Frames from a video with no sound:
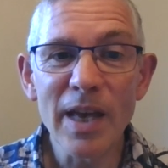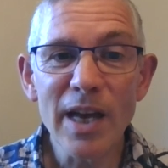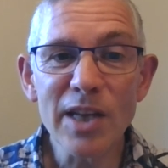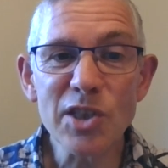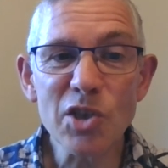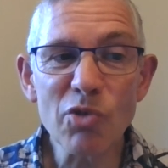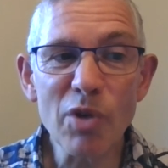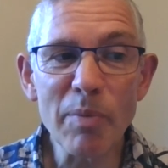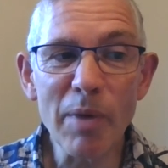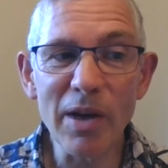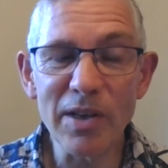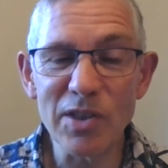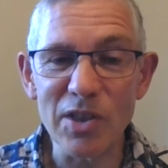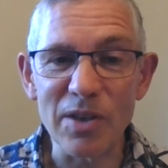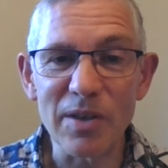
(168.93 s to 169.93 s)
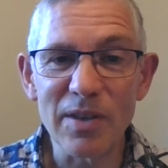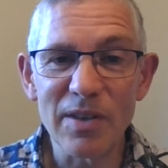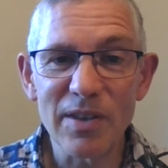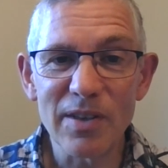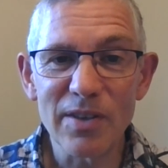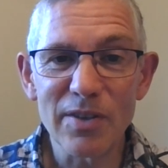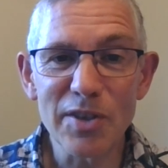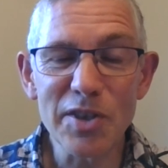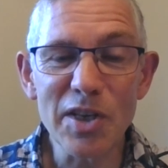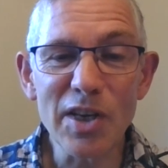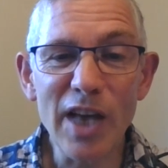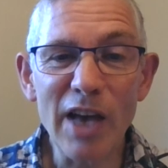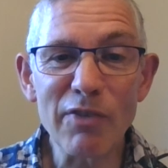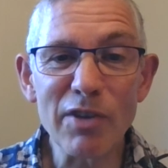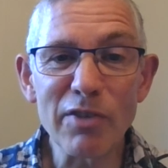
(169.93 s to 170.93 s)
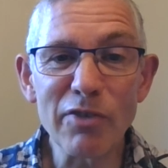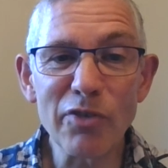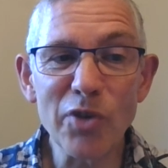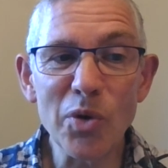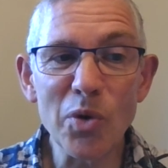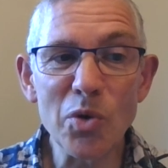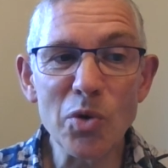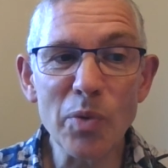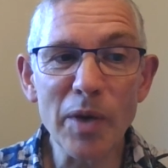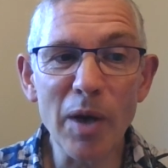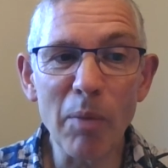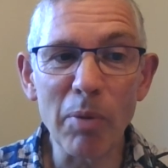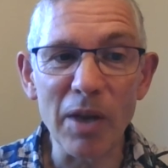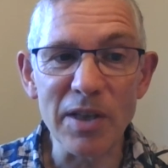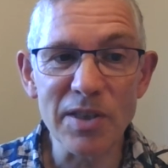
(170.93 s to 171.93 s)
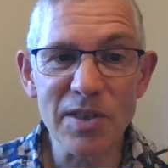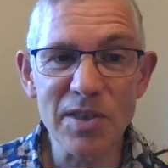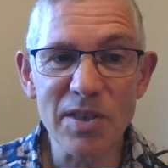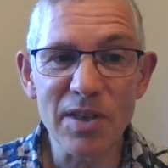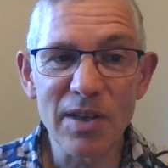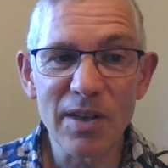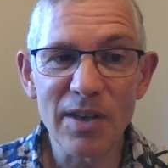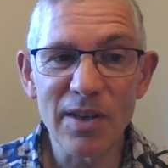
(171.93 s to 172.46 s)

It's a reminder that in having food we are blessed,